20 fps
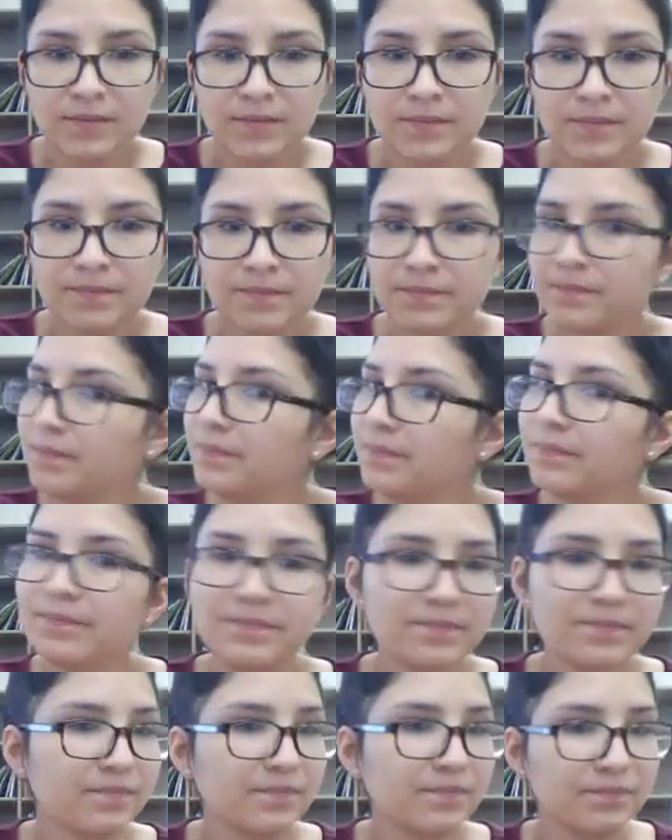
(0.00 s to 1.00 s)

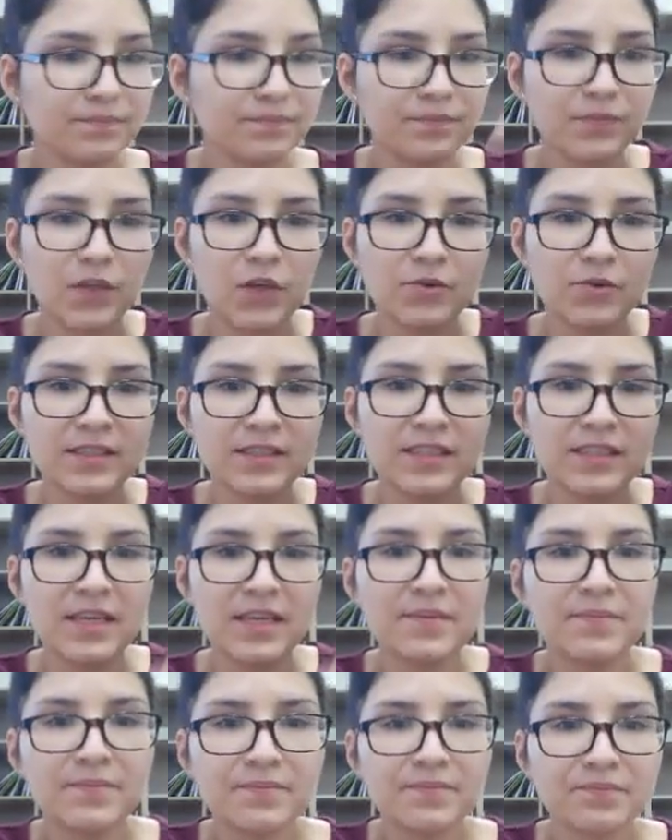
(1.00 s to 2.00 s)
No
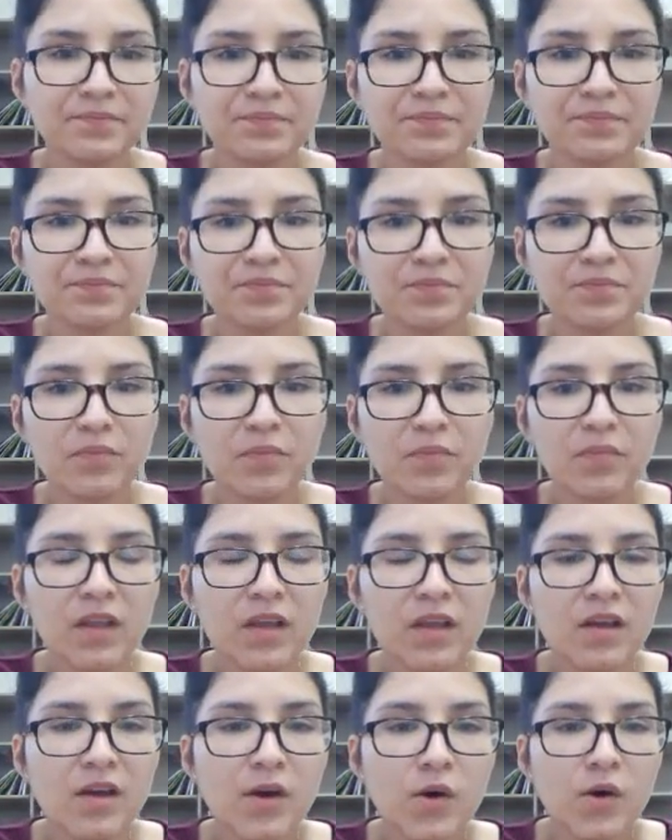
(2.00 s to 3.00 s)
C.
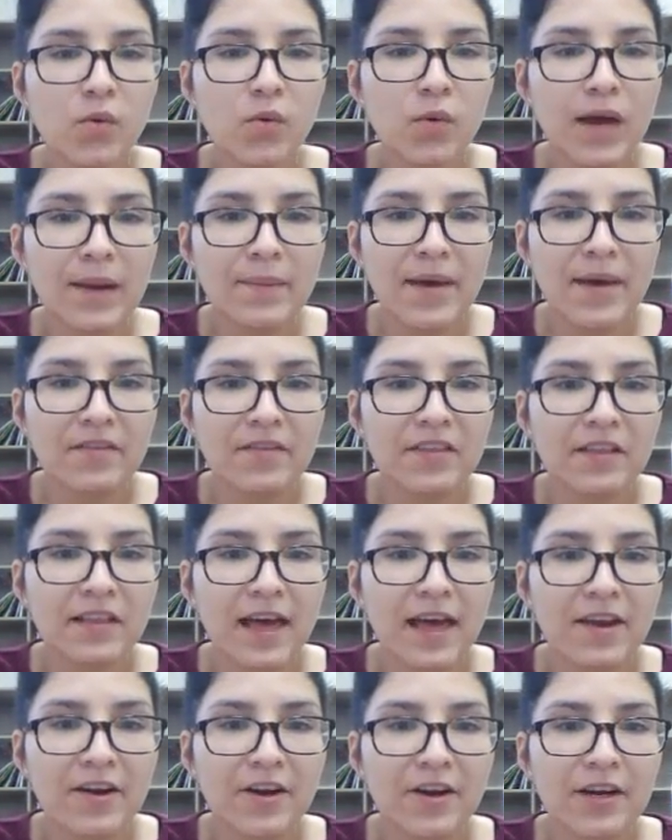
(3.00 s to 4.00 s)
What about the
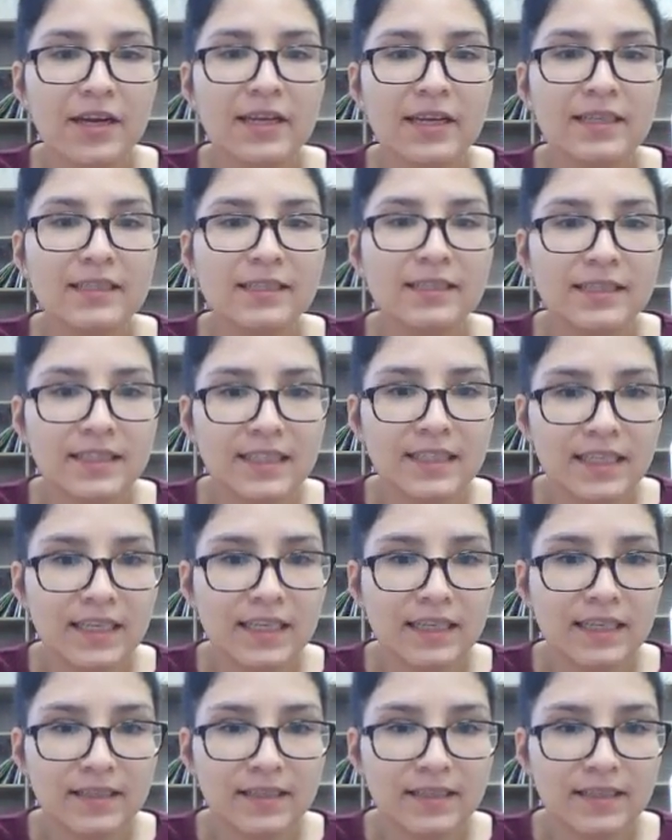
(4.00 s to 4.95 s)
letter D?